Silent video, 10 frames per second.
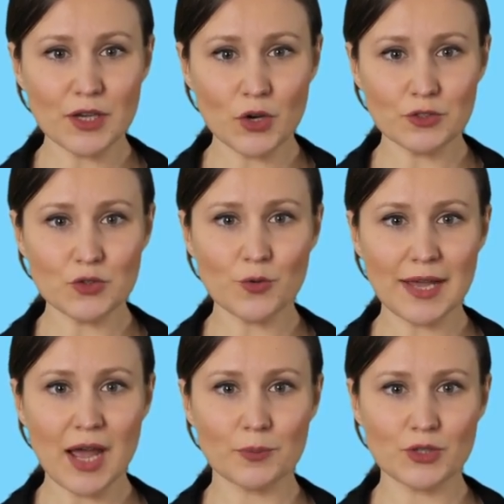there are
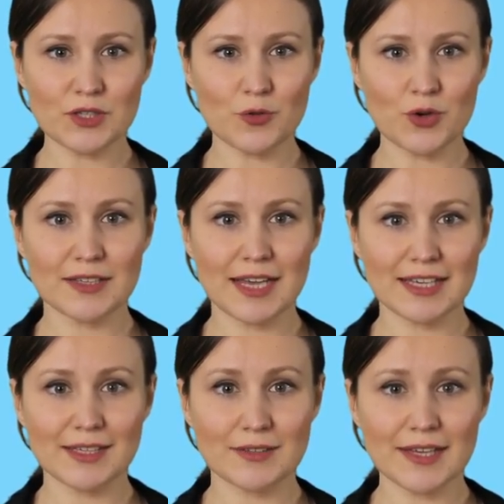3 options for
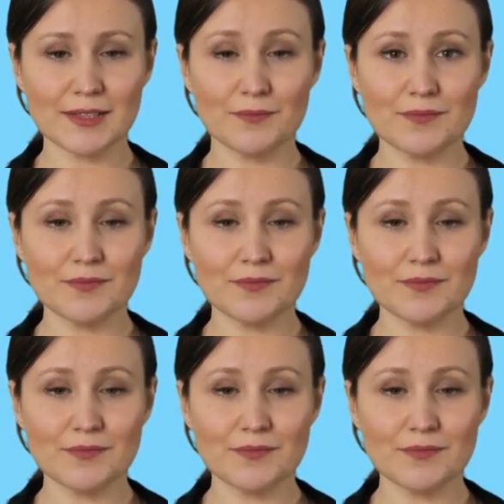scanning the VIN.